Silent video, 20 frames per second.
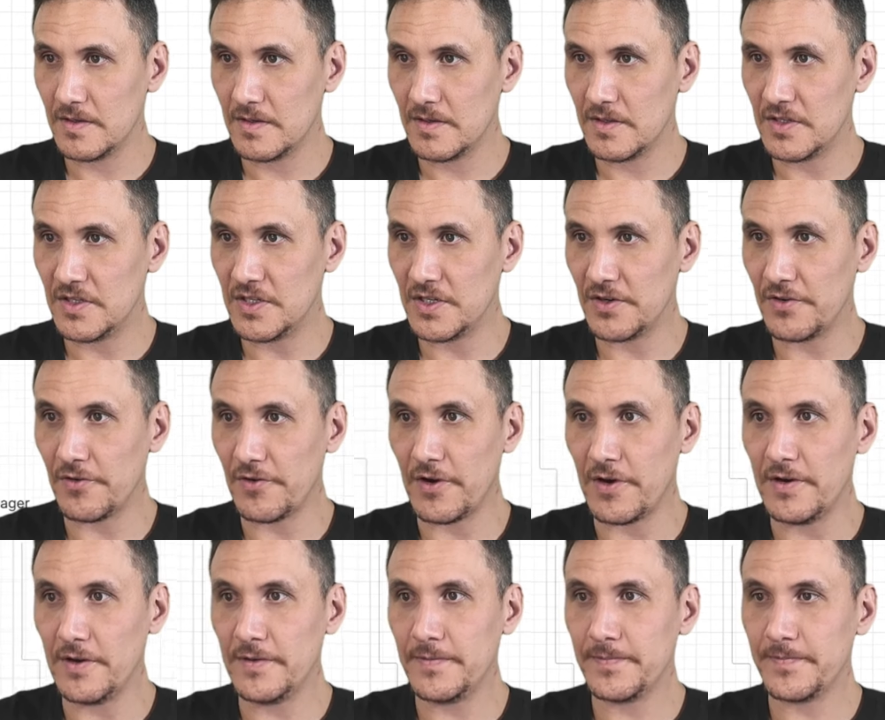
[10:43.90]

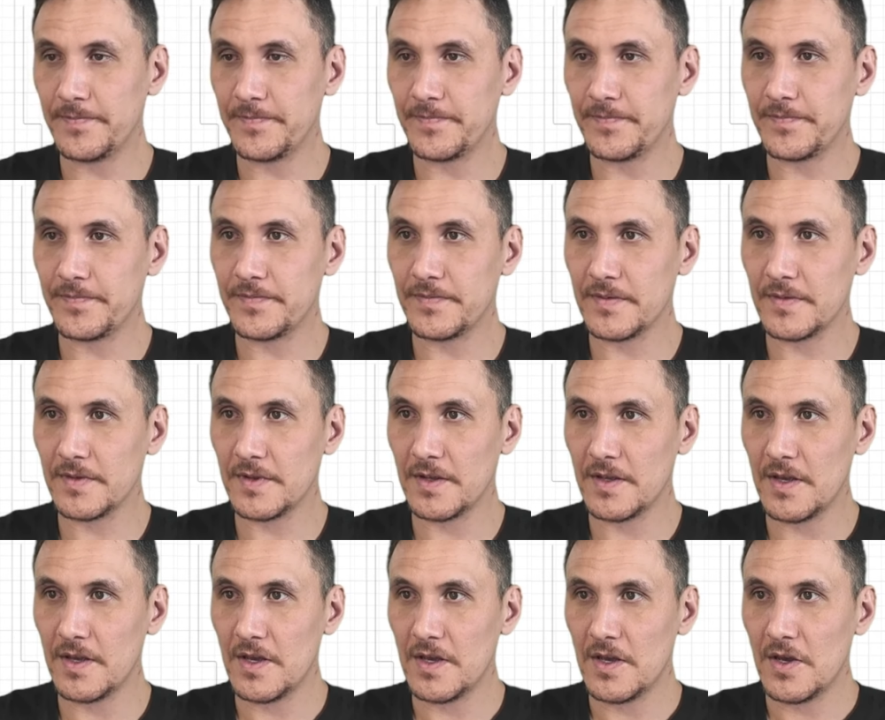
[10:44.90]
Jira,
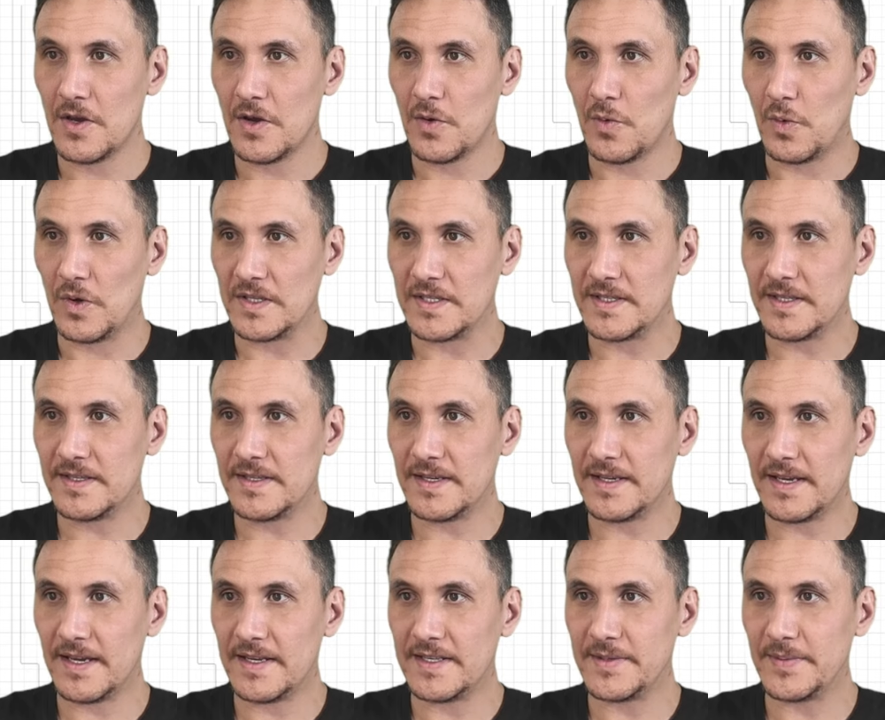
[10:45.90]
once the
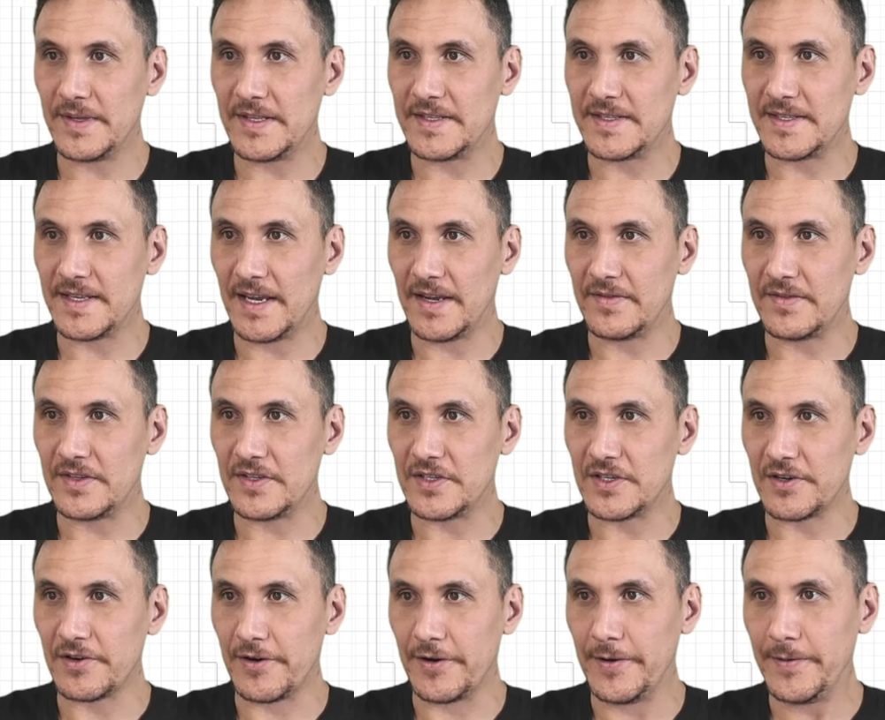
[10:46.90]
ticket has been saved to
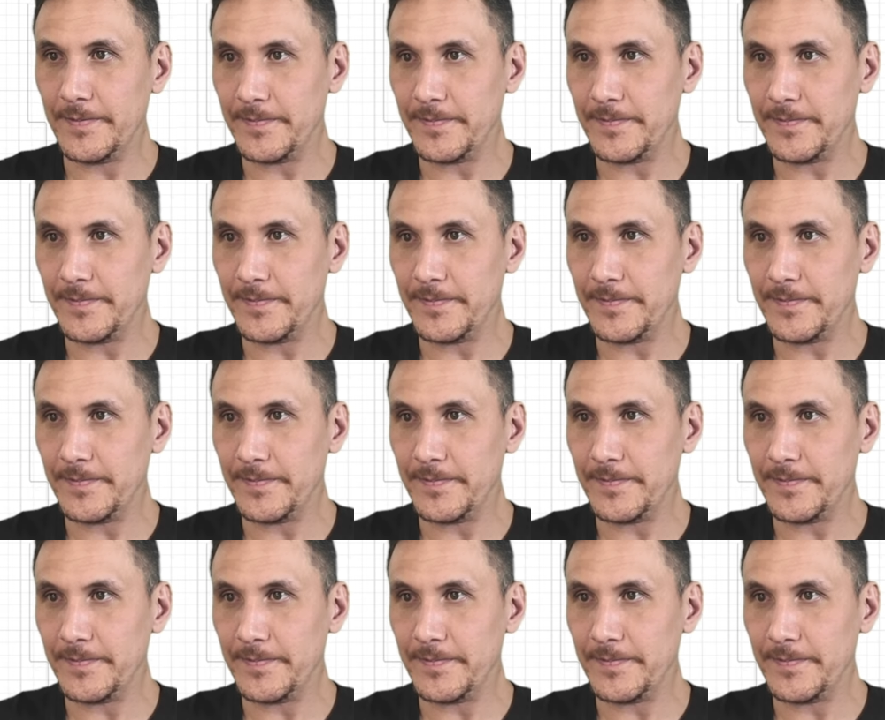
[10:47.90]
Jira,